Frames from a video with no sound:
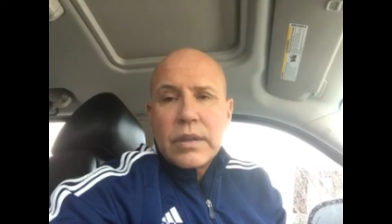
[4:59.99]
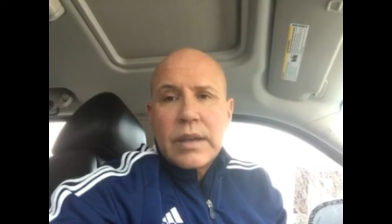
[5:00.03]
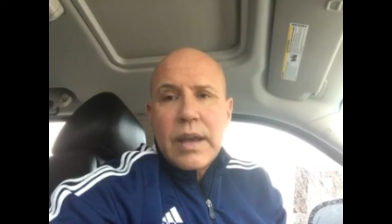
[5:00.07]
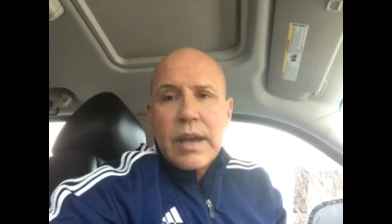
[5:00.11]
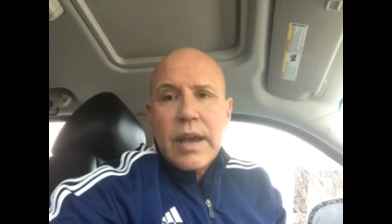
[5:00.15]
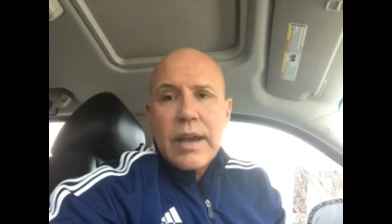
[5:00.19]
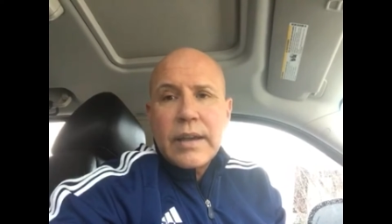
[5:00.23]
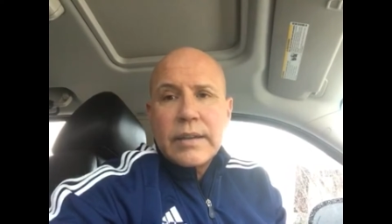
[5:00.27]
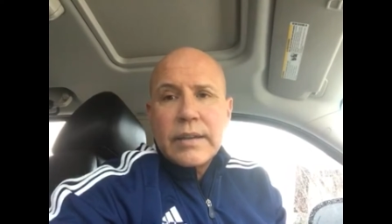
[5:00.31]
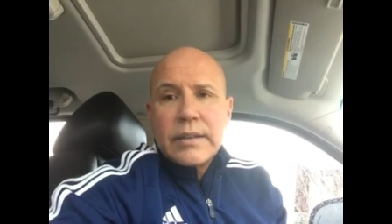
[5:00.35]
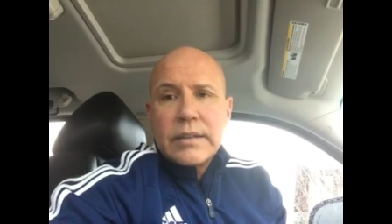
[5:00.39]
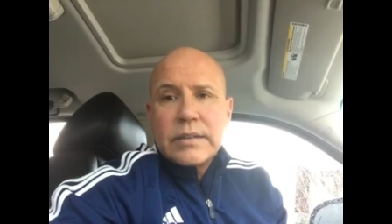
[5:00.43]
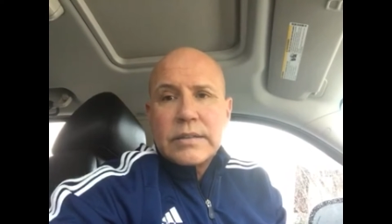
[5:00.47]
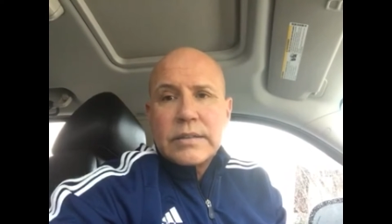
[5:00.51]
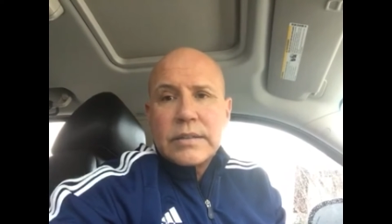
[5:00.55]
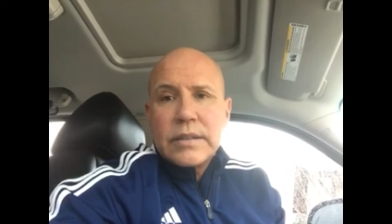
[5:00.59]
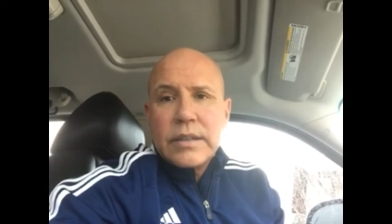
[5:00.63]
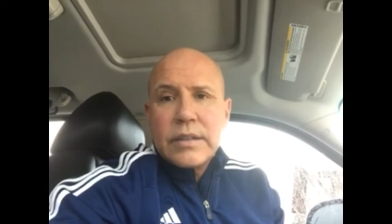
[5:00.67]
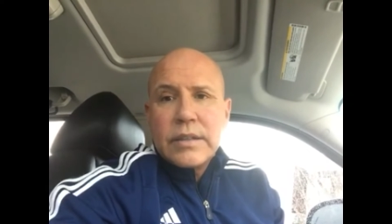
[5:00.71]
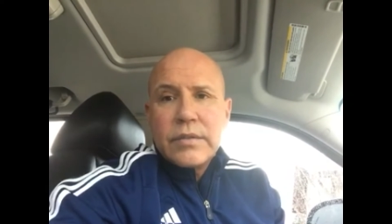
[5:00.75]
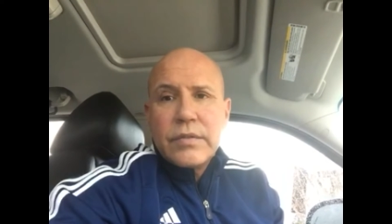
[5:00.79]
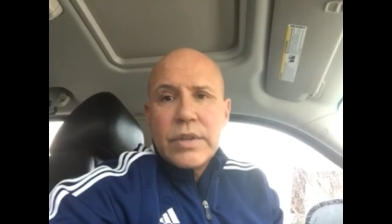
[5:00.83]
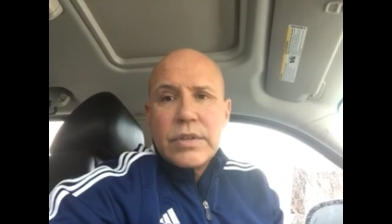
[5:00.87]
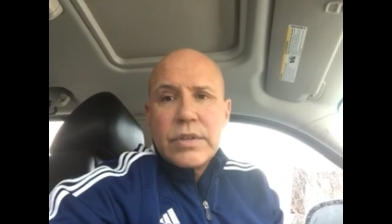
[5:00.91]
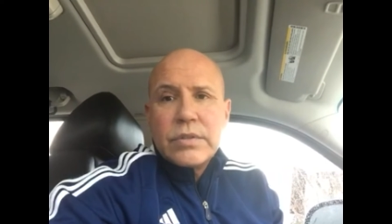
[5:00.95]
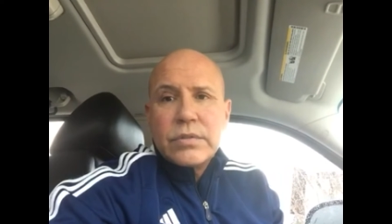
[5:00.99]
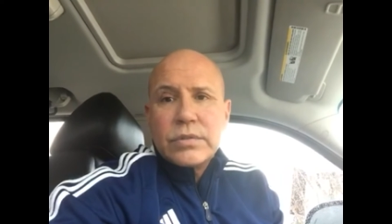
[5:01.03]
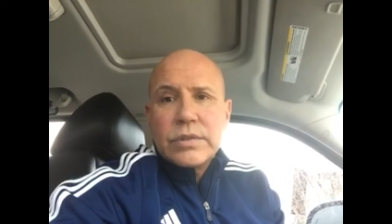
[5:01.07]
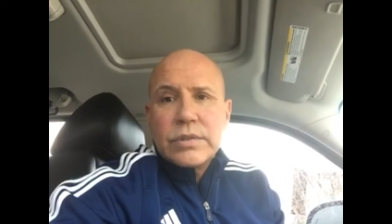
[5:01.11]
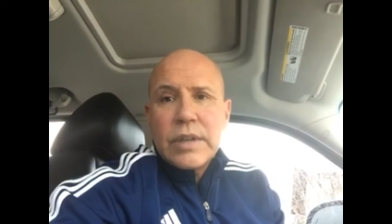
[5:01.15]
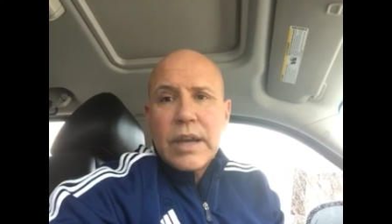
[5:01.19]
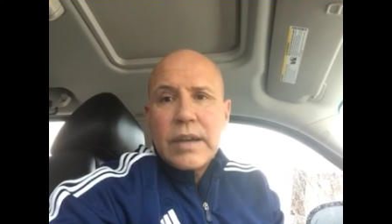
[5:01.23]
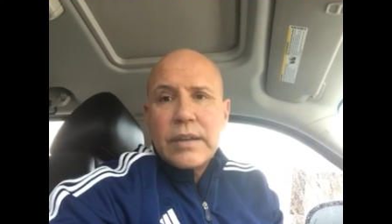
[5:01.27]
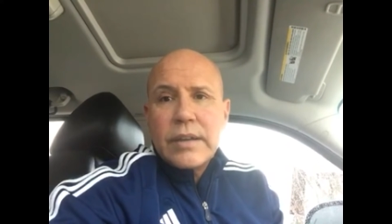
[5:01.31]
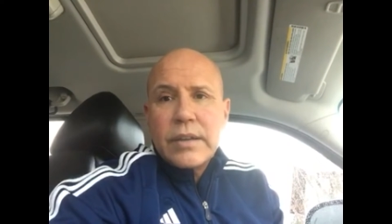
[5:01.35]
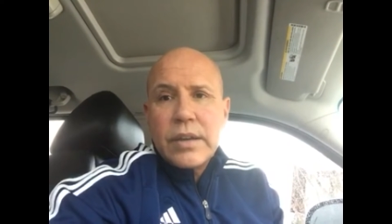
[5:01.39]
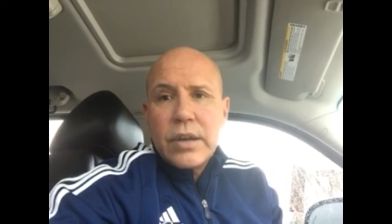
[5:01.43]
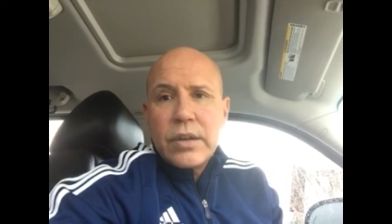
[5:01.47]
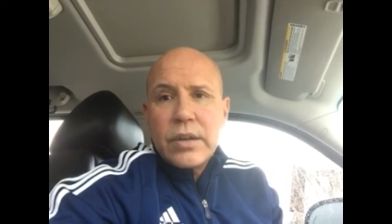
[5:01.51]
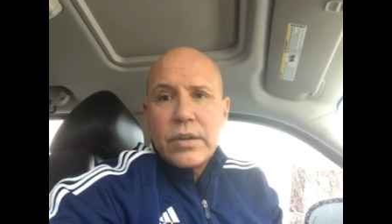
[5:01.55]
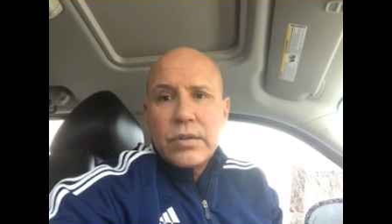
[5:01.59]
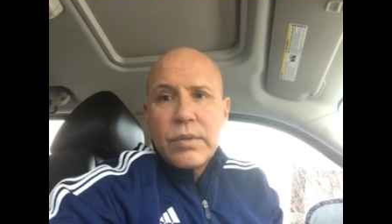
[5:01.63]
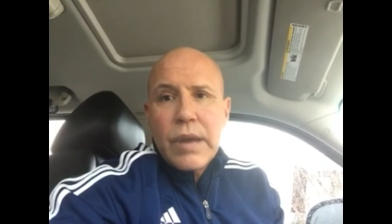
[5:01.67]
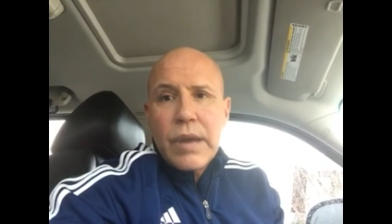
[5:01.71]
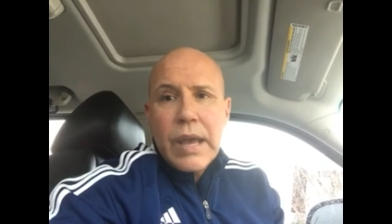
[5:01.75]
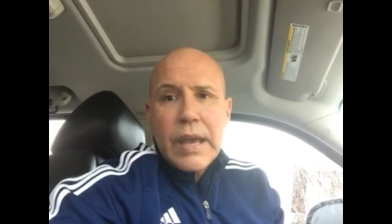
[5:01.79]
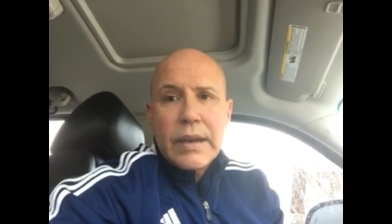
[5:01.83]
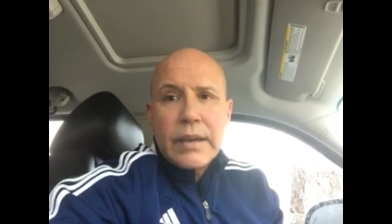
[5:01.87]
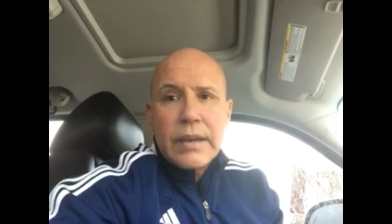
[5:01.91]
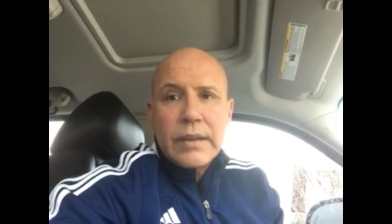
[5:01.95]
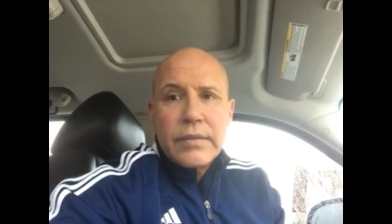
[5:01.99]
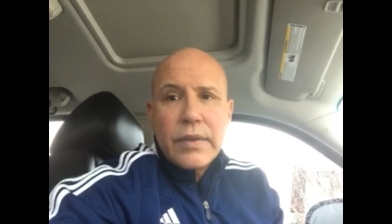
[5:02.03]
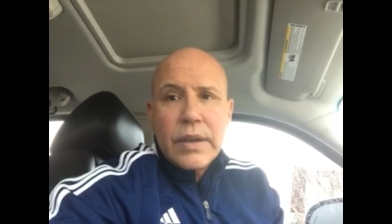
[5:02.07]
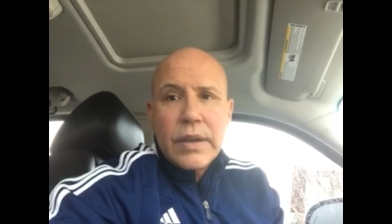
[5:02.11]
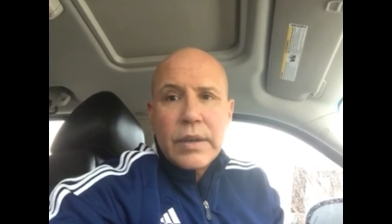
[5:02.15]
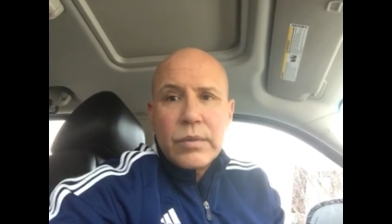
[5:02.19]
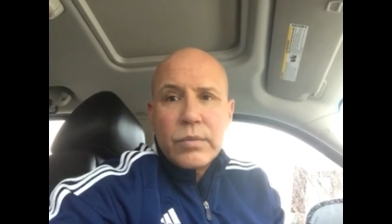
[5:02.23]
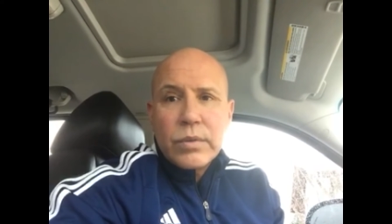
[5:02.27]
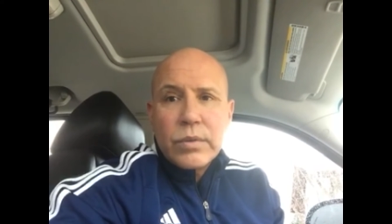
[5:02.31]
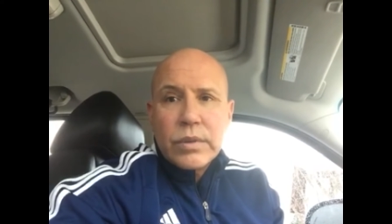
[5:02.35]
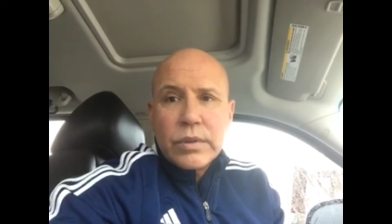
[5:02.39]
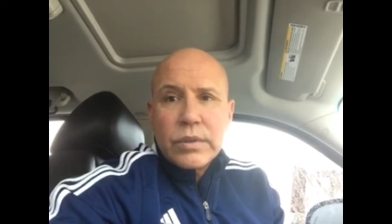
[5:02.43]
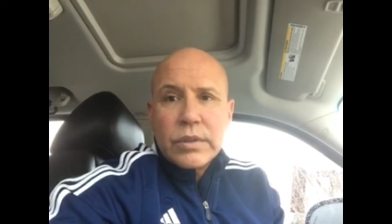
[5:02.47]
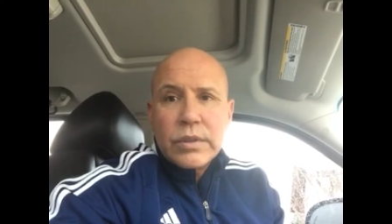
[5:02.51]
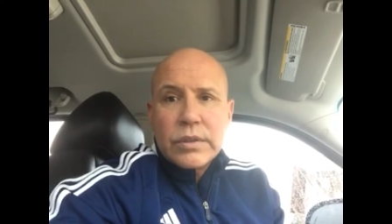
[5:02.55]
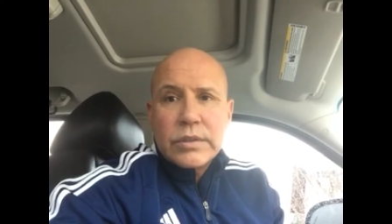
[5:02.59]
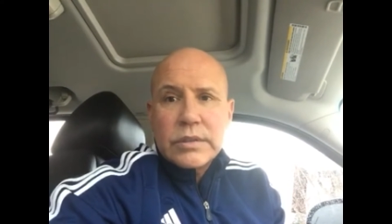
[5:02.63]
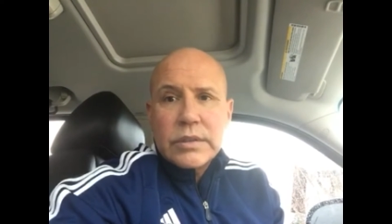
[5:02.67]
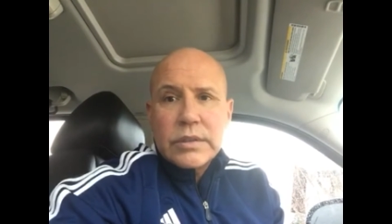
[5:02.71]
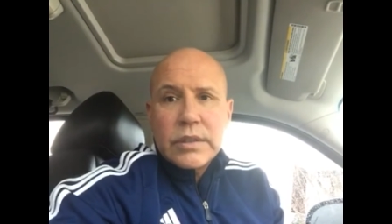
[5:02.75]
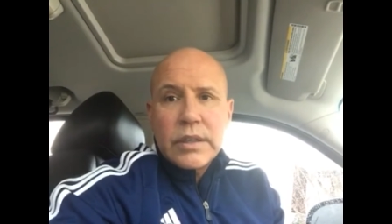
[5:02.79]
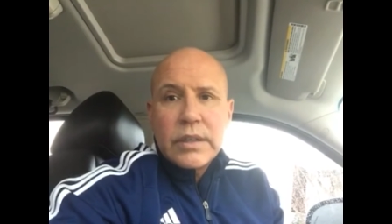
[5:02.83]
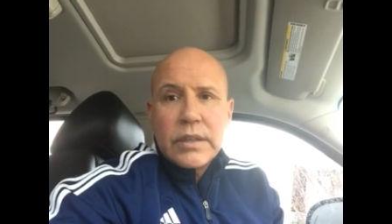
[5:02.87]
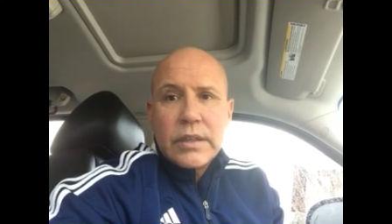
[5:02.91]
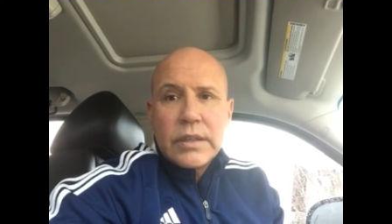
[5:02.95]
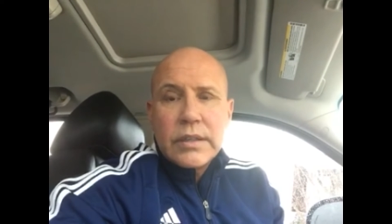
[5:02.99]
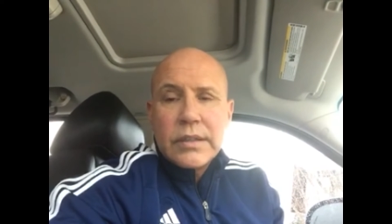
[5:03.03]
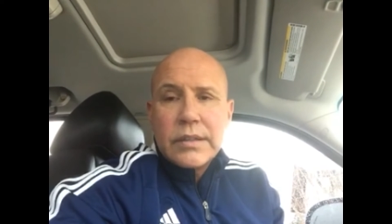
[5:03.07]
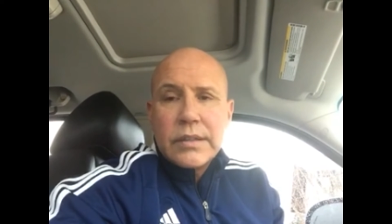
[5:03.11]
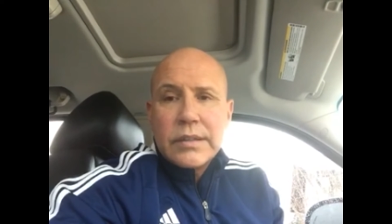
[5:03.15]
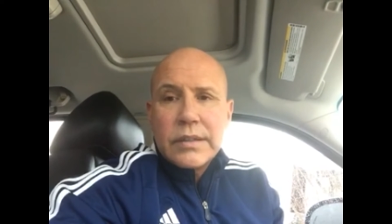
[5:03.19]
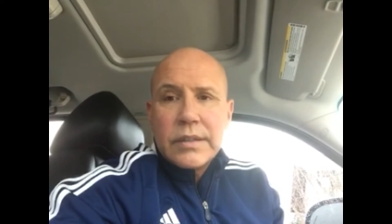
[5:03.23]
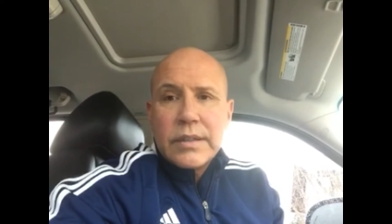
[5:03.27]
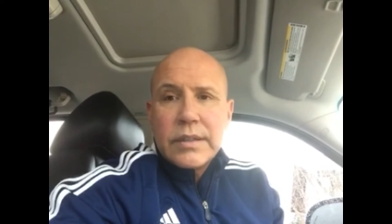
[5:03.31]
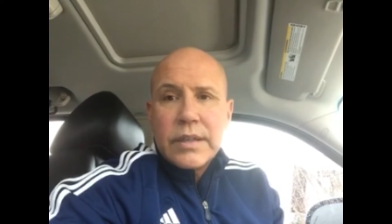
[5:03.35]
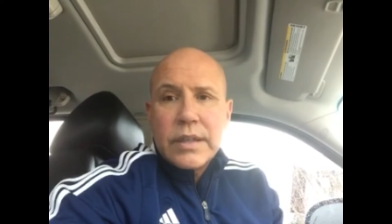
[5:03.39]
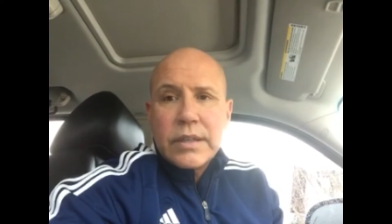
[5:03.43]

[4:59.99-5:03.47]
the kindest individuals I know, and if anyone looks in the